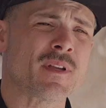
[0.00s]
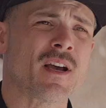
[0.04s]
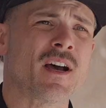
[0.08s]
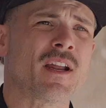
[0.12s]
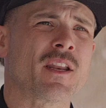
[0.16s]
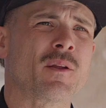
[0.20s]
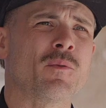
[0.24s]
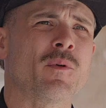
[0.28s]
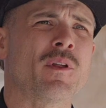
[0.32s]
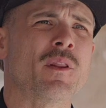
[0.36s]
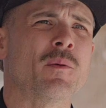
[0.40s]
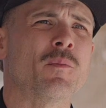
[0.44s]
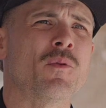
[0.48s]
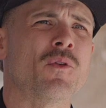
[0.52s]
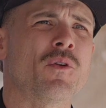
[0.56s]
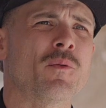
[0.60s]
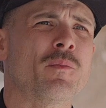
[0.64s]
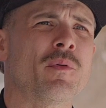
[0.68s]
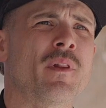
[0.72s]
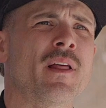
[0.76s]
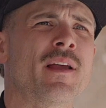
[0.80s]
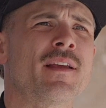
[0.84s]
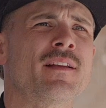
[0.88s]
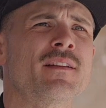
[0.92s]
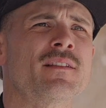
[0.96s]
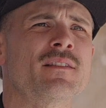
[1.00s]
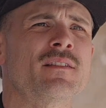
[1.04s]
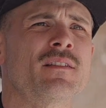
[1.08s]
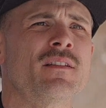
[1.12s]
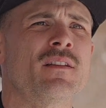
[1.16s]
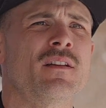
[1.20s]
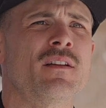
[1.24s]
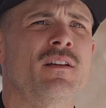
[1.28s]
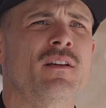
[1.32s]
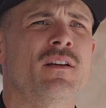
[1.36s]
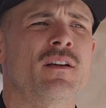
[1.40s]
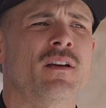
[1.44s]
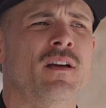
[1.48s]
Hardie weatherboard planks.
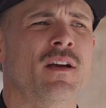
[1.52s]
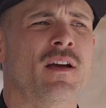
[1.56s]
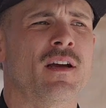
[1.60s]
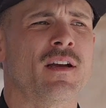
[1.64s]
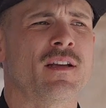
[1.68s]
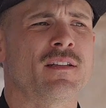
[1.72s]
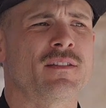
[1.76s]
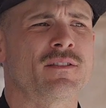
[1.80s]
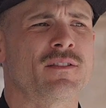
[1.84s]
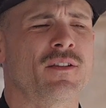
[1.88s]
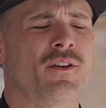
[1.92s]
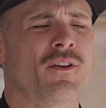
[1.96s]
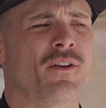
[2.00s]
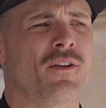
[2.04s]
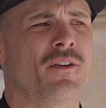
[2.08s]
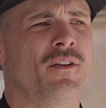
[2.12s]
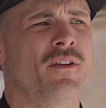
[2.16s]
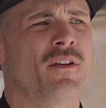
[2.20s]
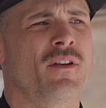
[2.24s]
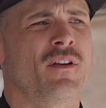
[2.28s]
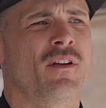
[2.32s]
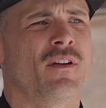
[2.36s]
Uh, so